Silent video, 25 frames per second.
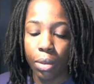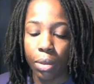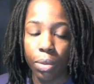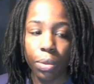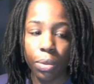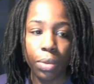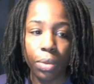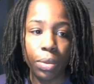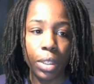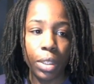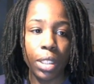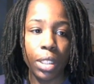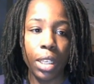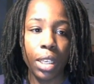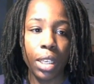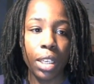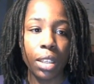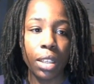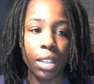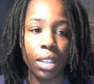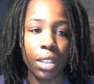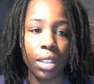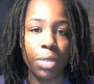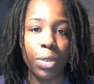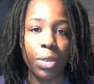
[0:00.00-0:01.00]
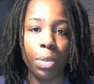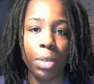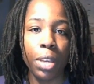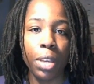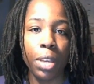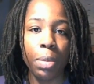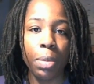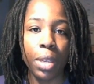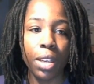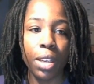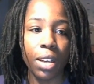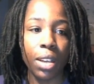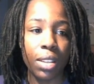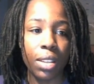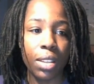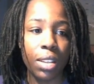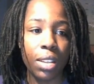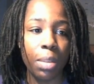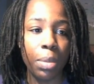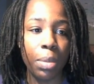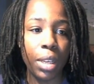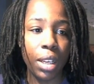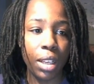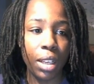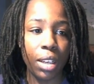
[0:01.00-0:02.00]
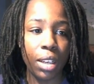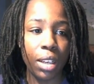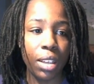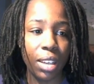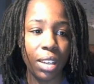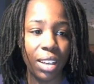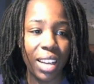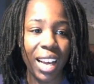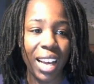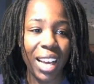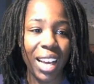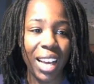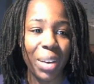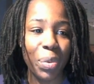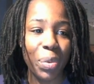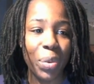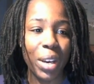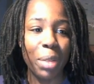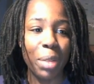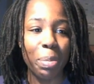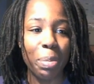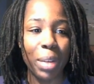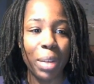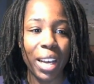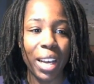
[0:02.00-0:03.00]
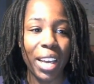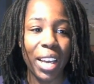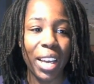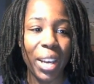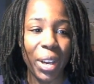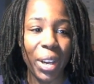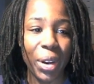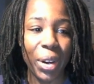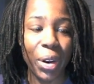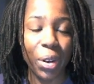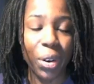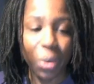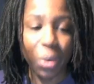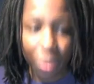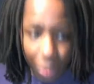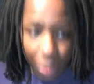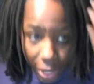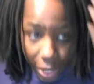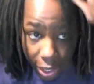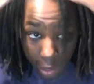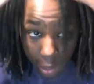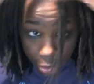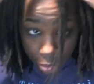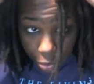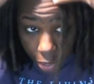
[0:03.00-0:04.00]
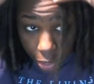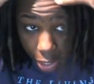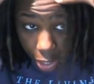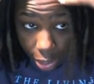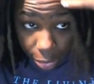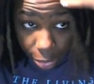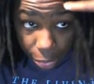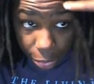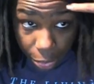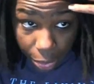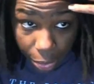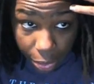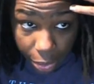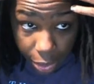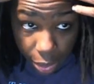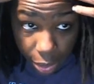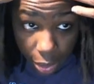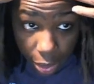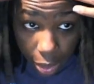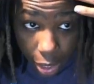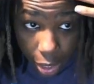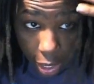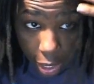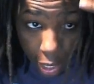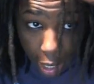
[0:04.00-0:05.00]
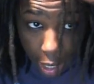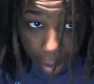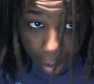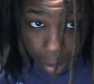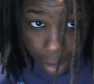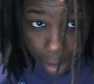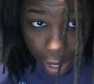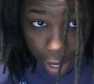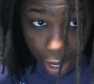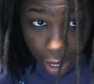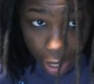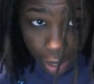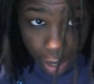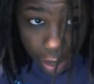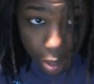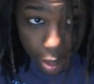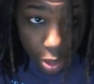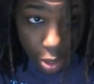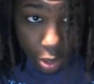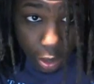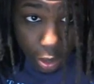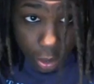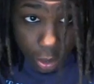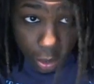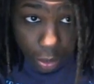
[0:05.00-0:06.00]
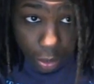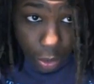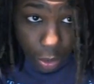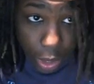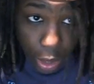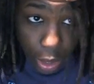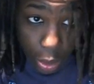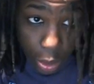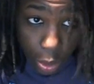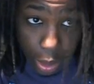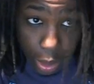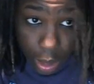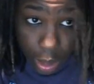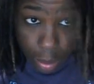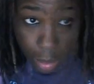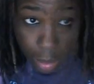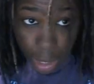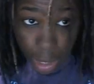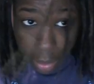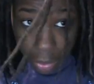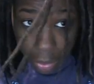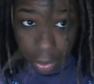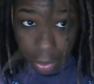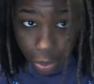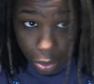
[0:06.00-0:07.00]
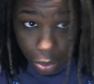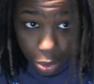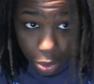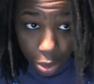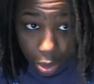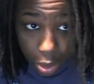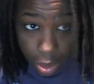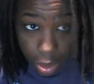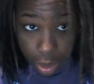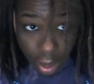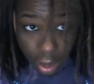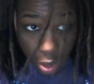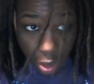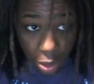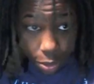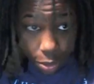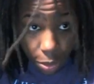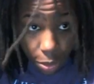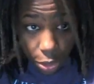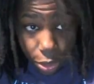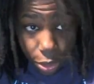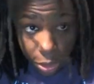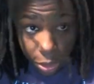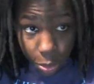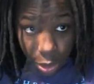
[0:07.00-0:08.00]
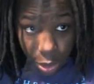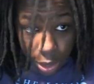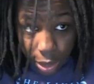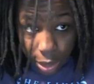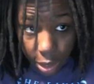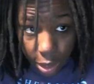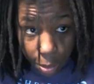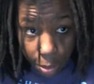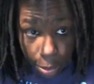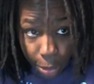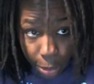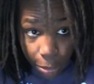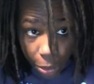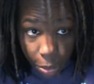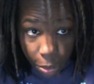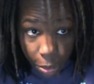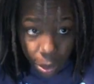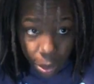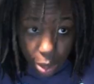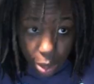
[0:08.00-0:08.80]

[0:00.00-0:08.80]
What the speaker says: ridiculous for me, because the minute I wet my hair, whatever effort that I made to retwist my roots, which is what some people with